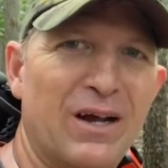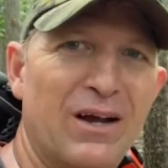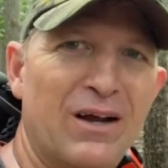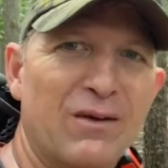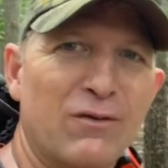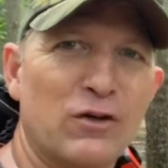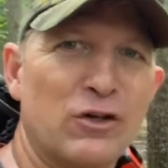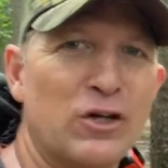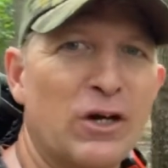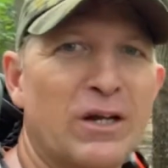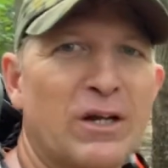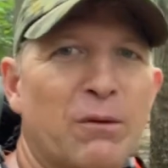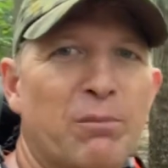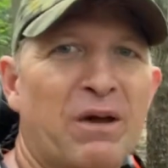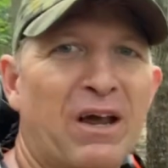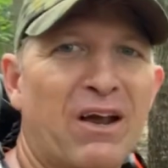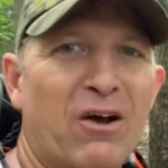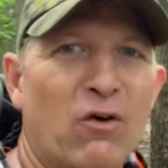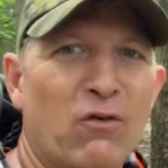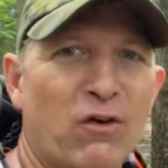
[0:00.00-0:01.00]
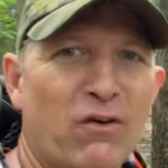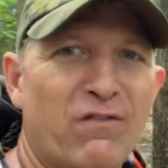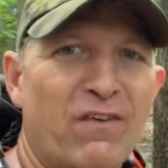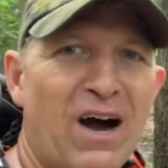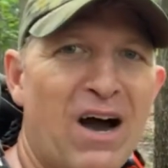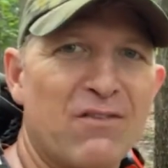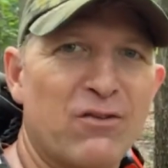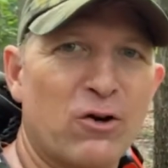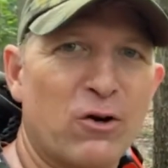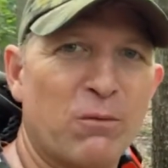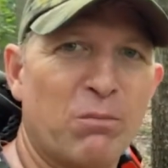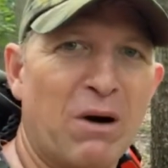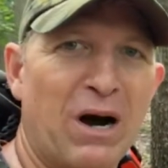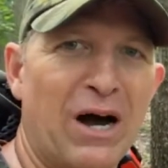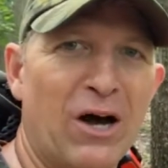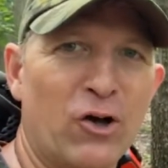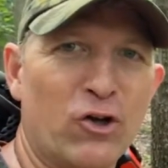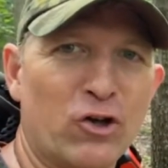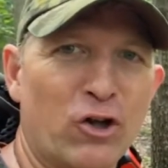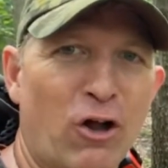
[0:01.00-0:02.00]
Virginia being over five hundred
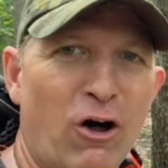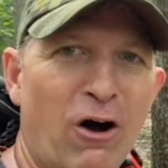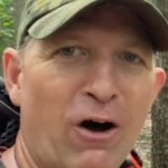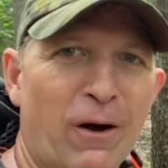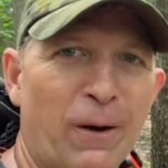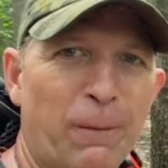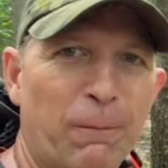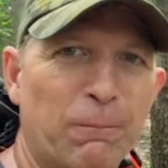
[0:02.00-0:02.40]
miles long.